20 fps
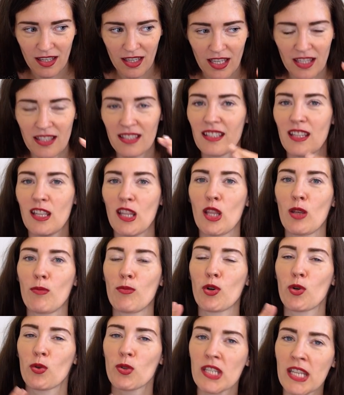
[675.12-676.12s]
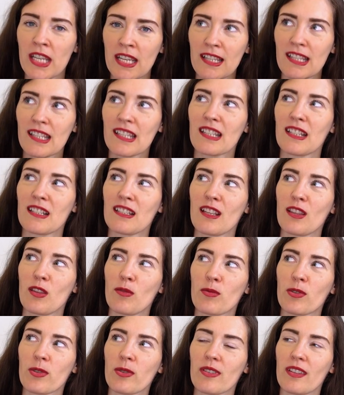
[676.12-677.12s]
it's in the process. It's in the
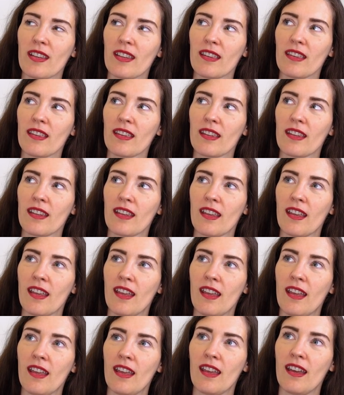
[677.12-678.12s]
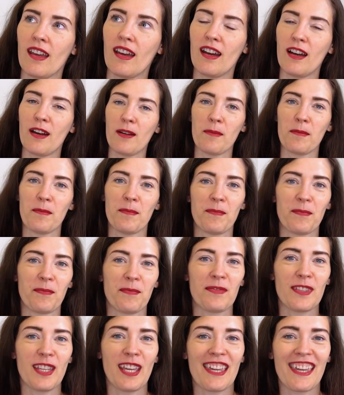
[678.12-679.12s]
process.
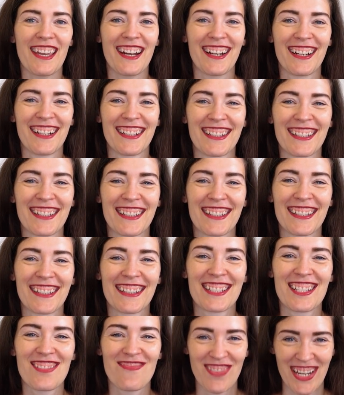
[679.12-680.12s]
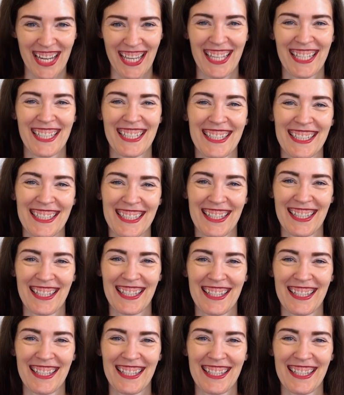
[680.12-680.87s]
Take care. Bye.